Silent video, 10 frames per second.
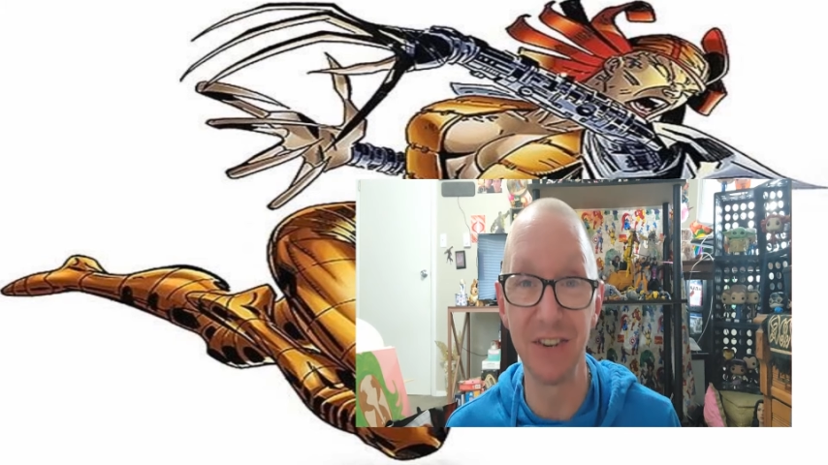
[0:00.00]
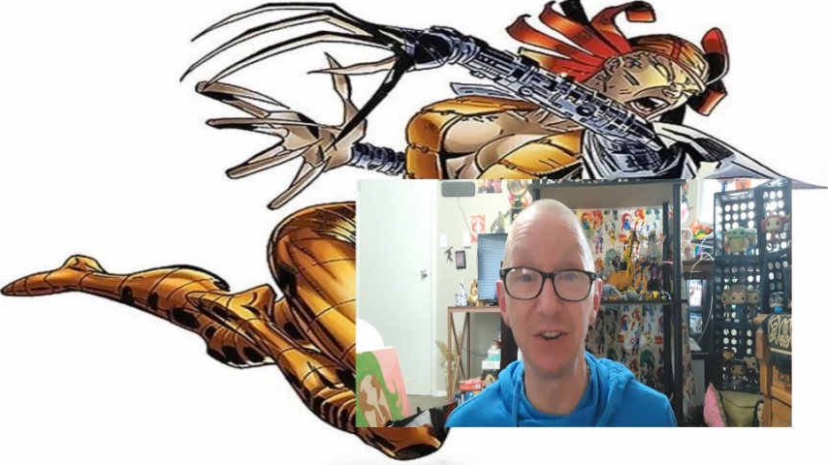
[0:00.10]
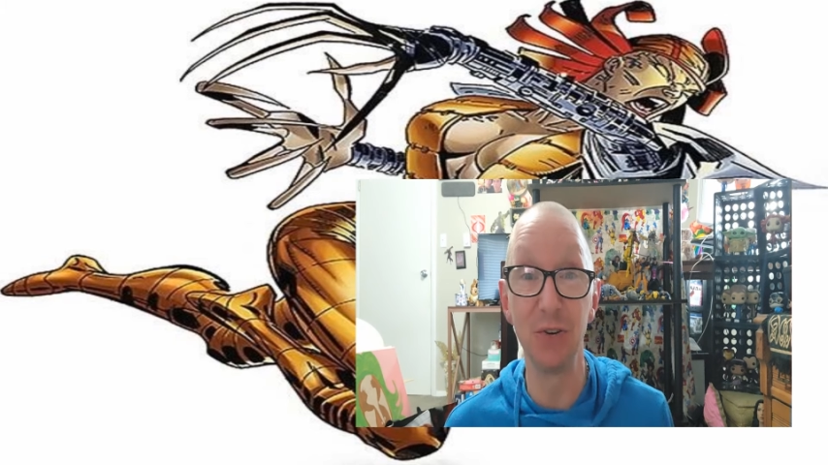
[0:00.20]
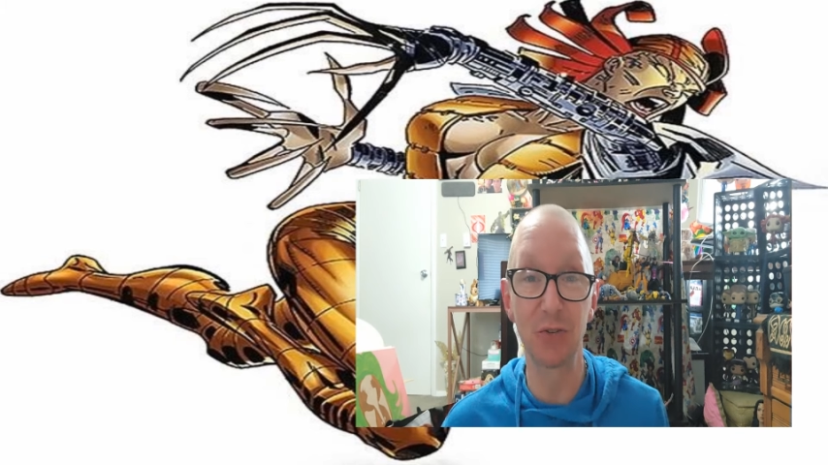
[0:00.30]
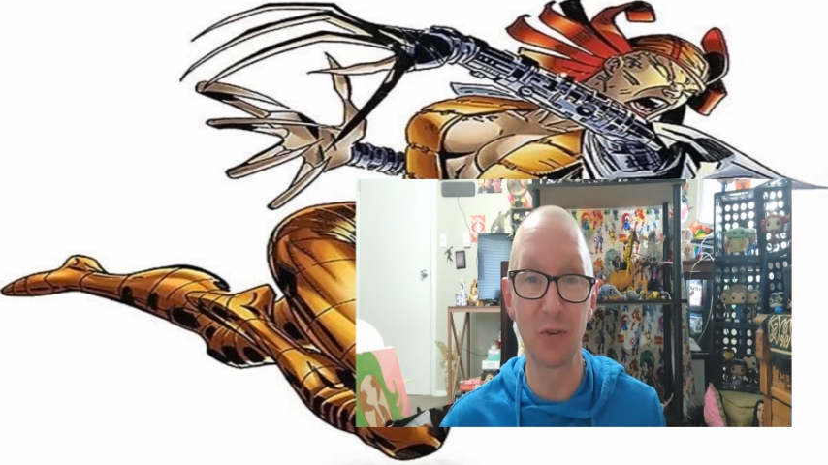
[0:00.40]

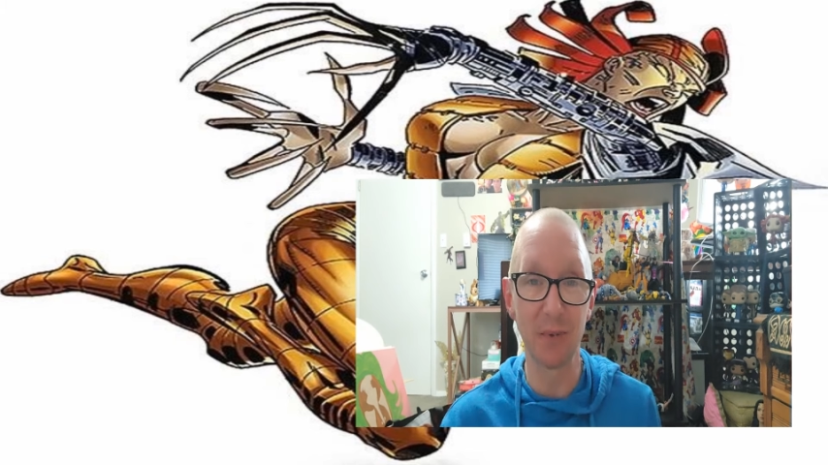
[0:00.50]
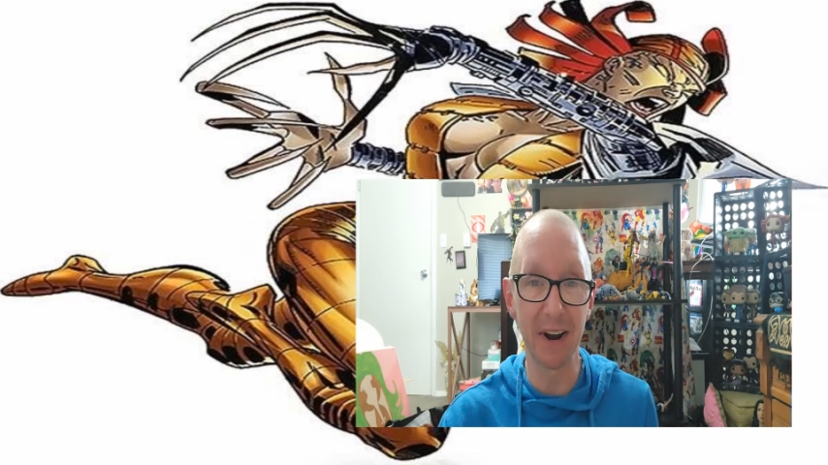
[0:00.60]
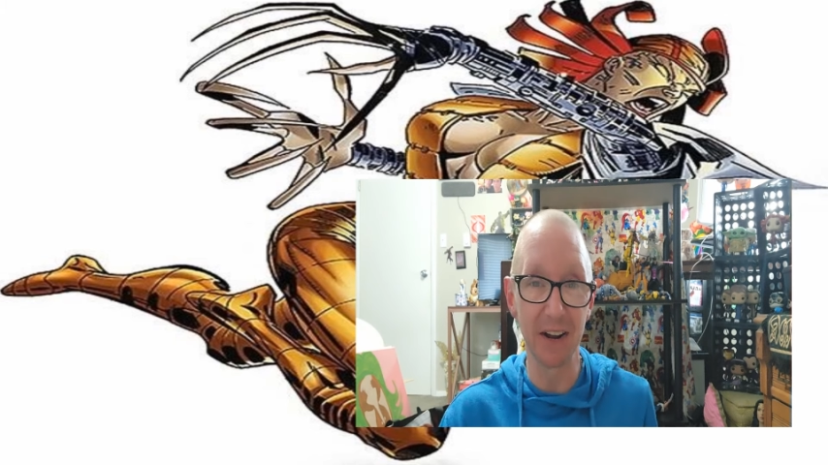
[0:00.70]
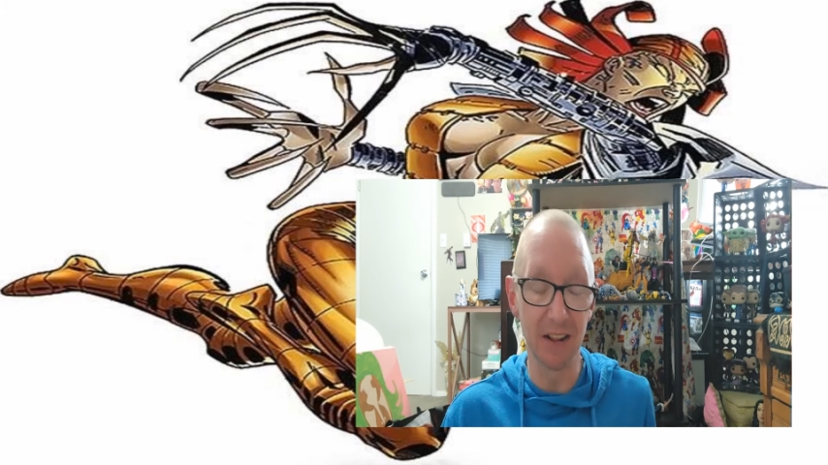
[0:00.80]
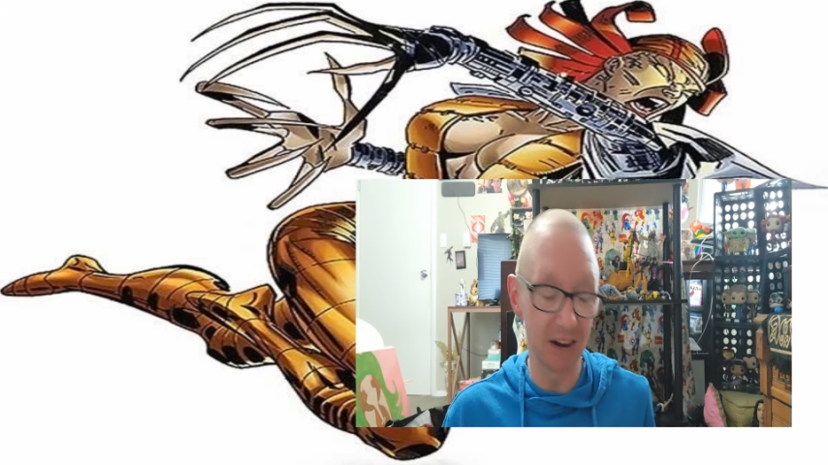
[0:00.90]
new for
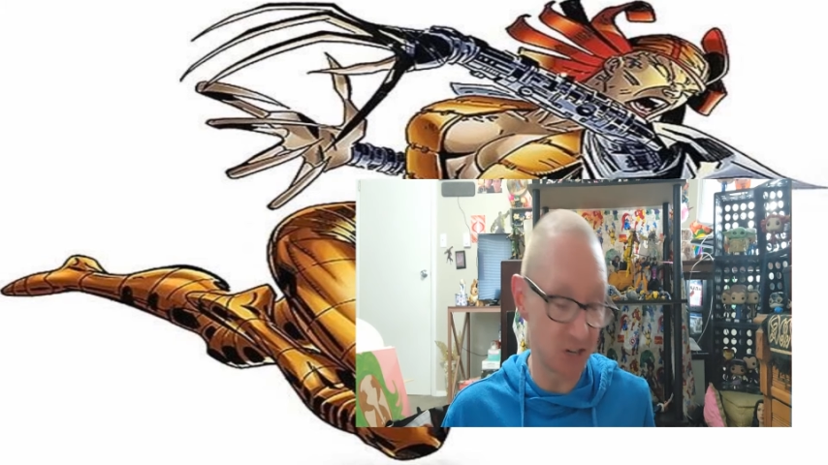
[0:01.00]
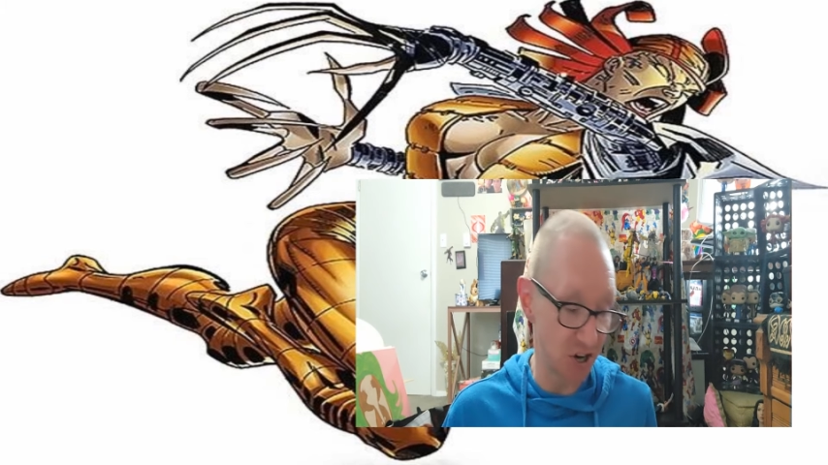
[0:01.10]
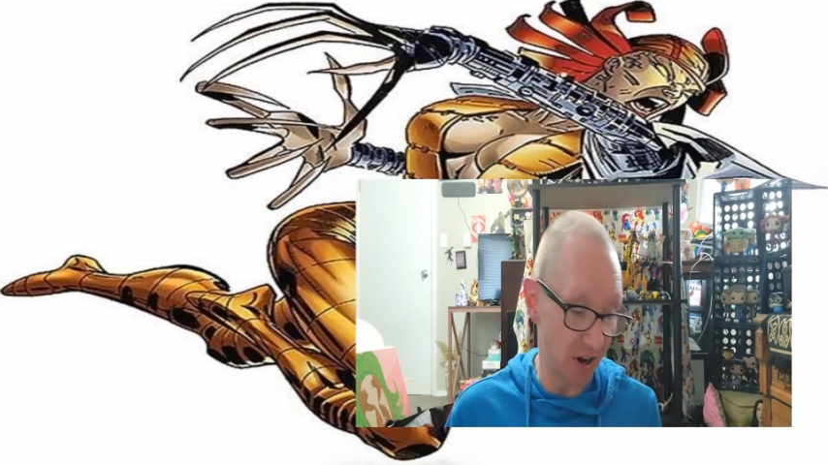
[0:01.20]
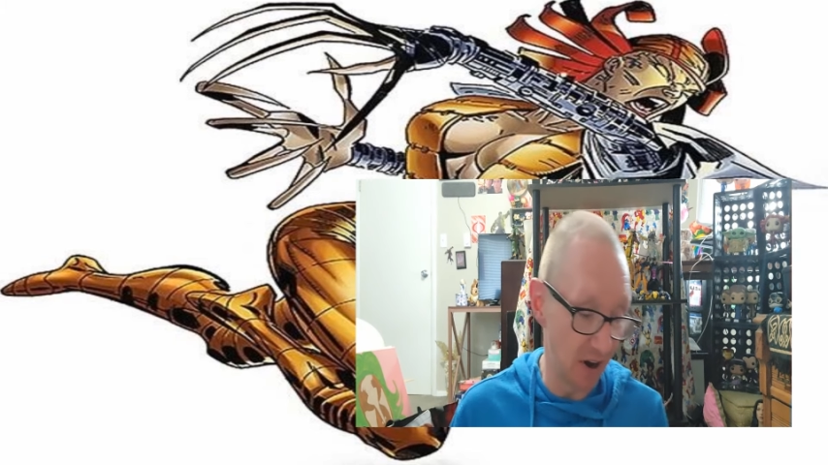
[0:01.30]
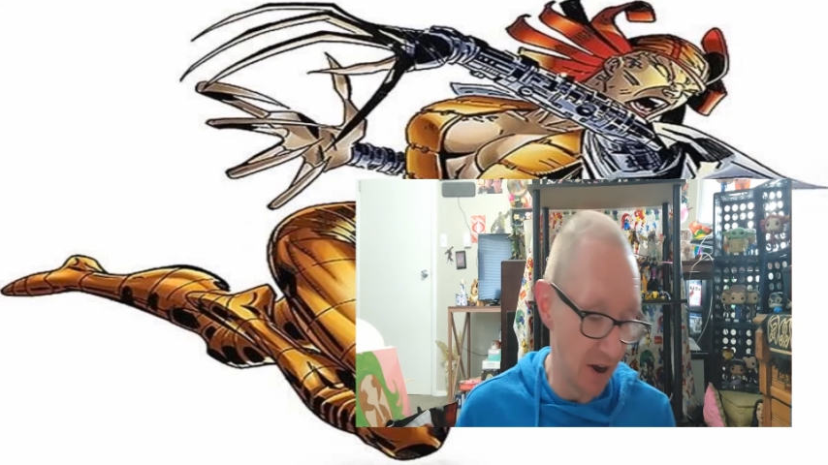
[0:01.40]
my
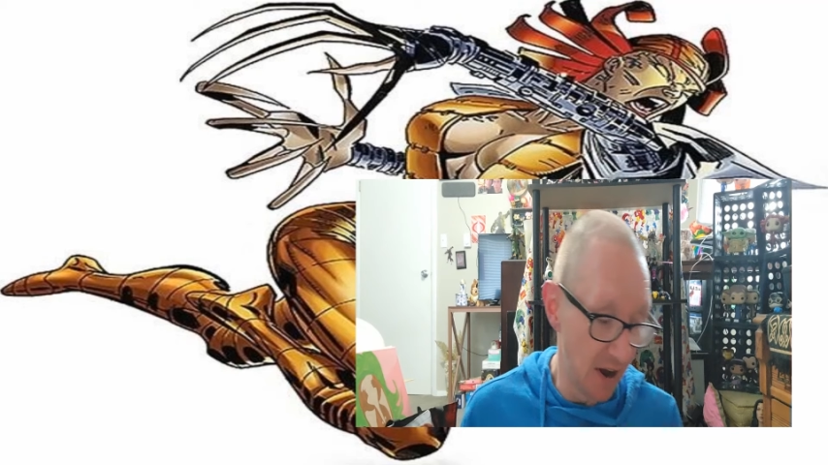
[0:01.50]
collection.